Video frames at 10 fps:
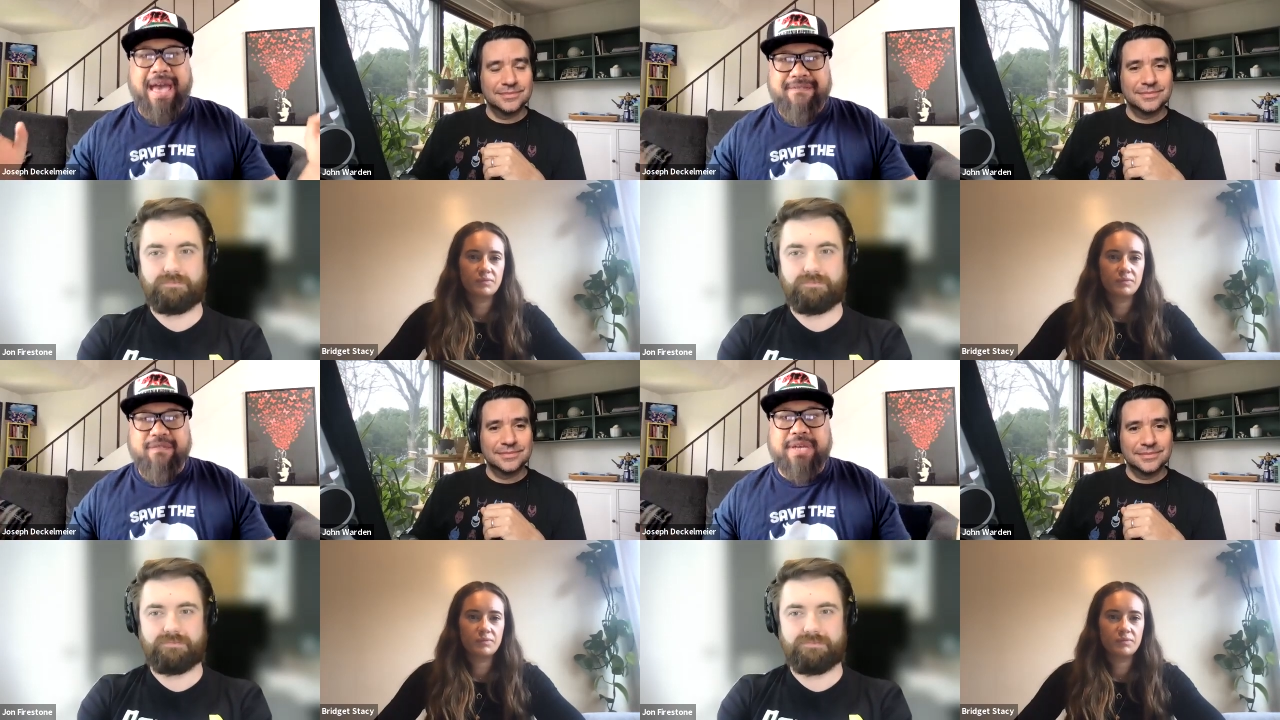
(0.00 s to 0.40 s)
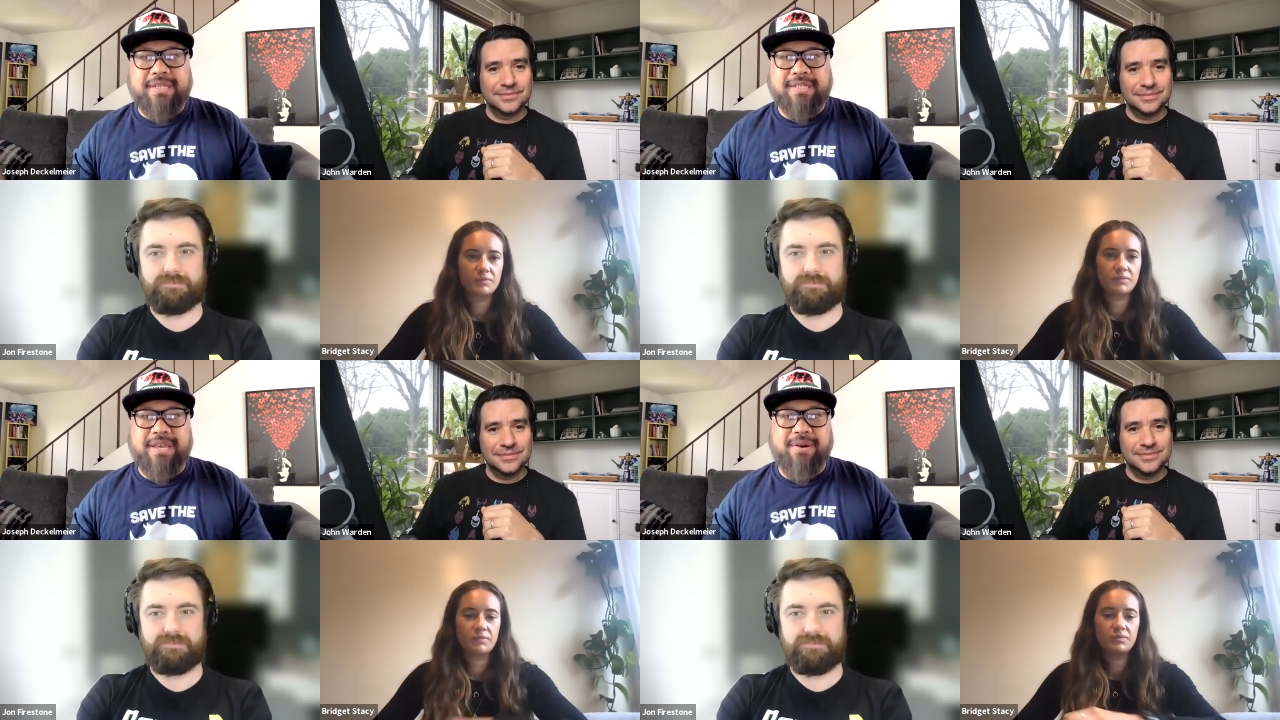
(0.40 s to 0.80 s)
Speaker 1: every
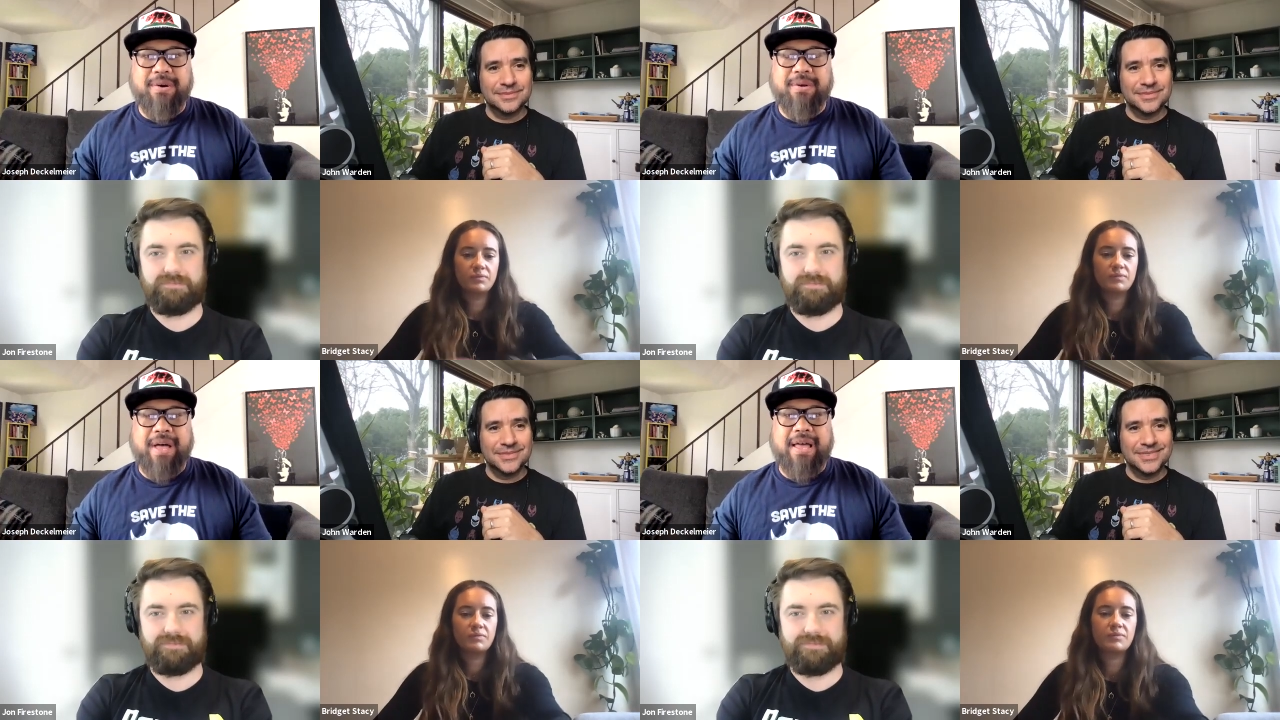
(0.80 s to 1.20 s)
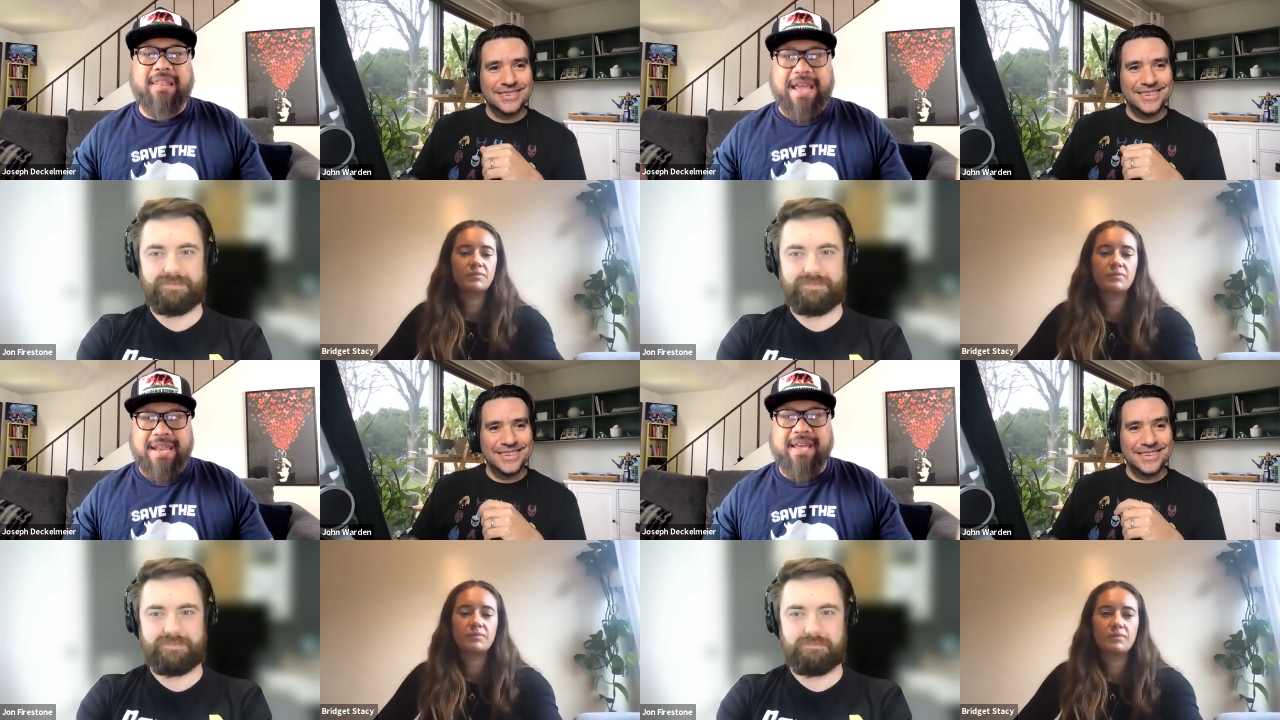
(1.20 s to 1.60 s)
single uh,
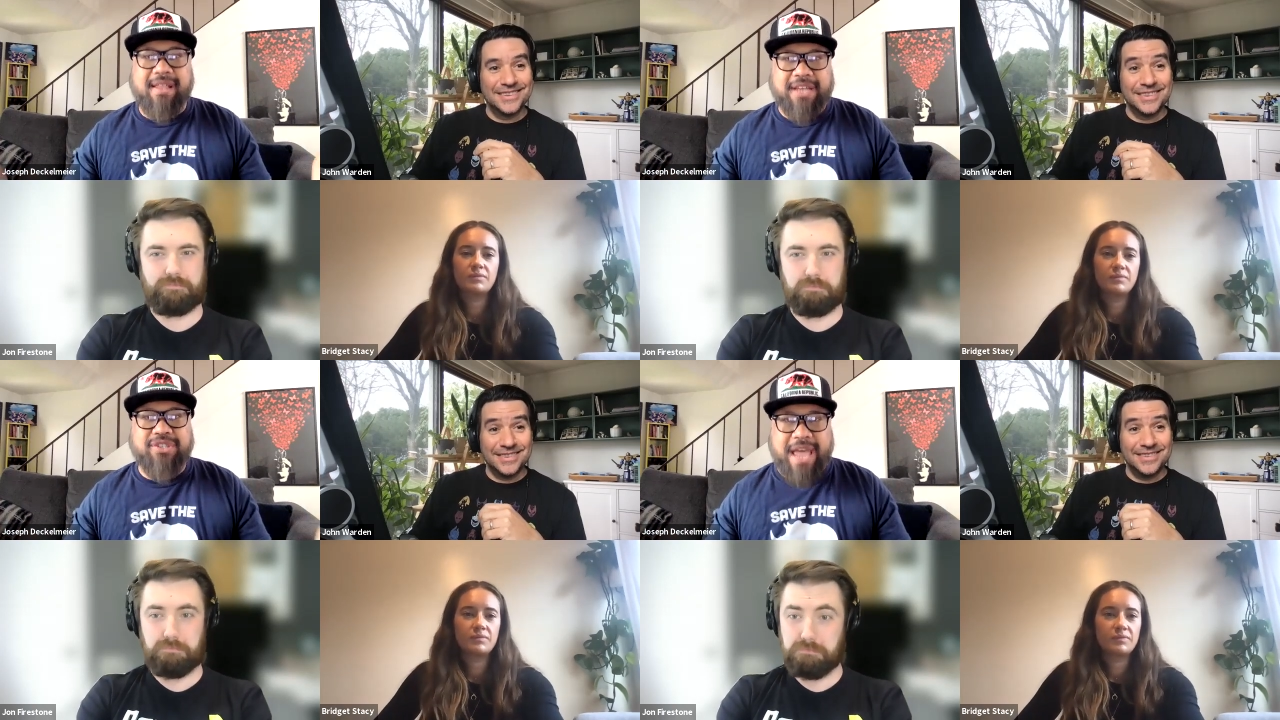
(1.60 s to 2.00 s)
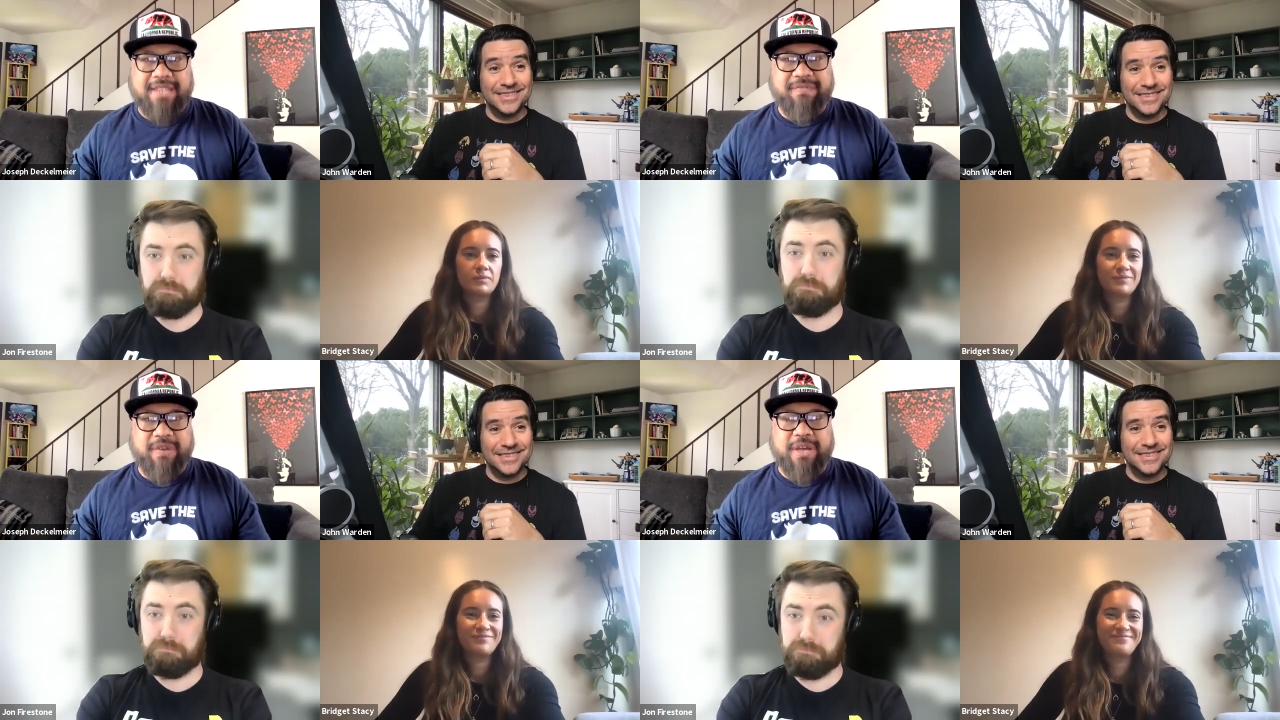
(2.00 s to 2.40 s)
Lightning collection
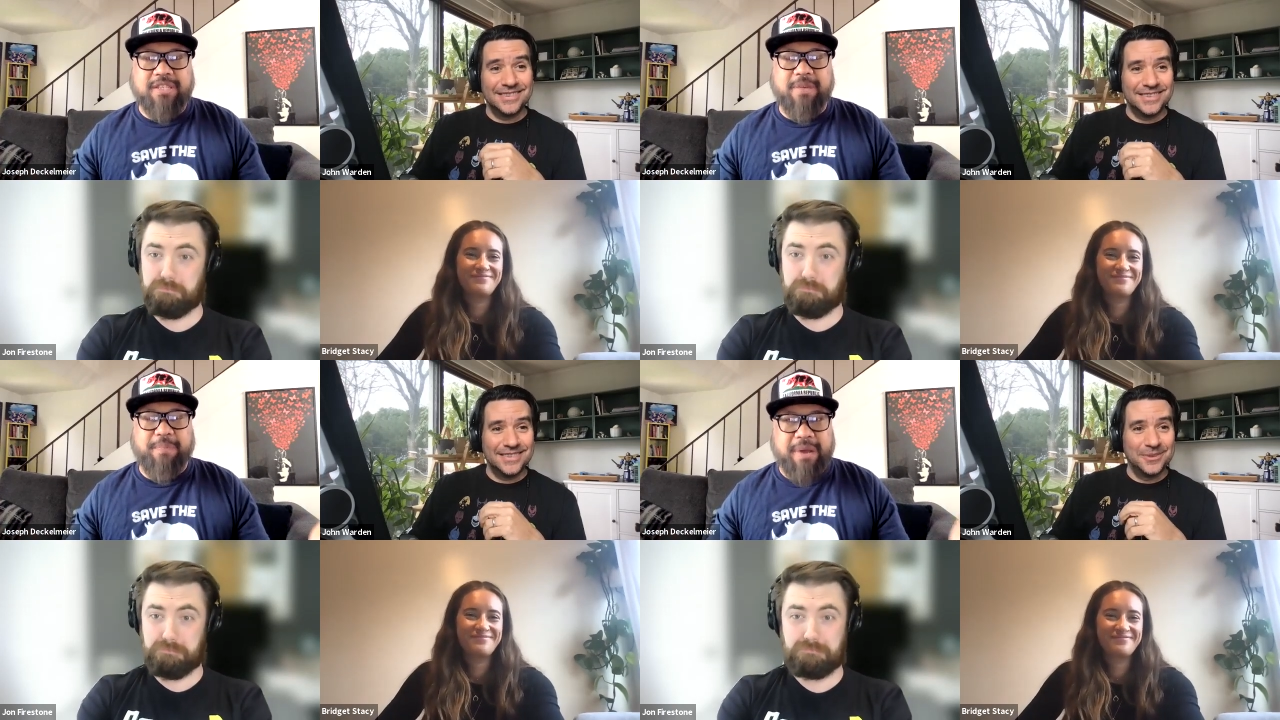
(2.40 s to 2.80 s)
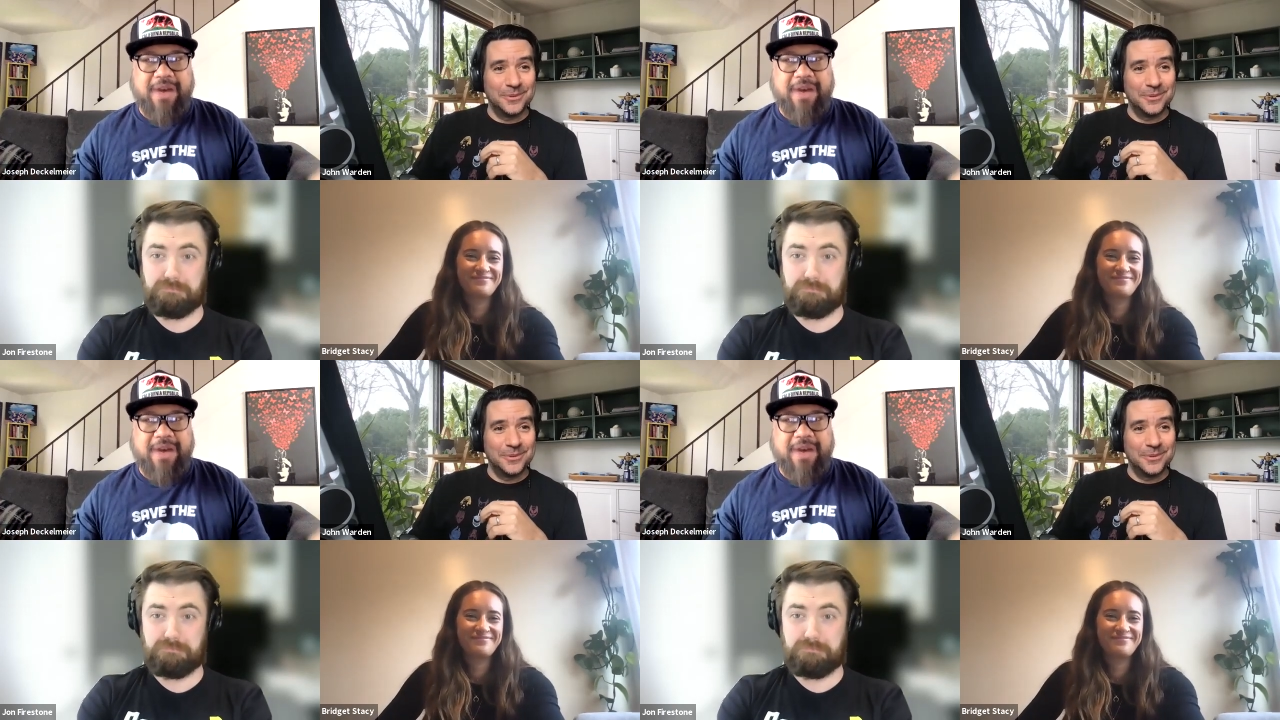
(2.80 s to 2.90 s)
action figure you guys can put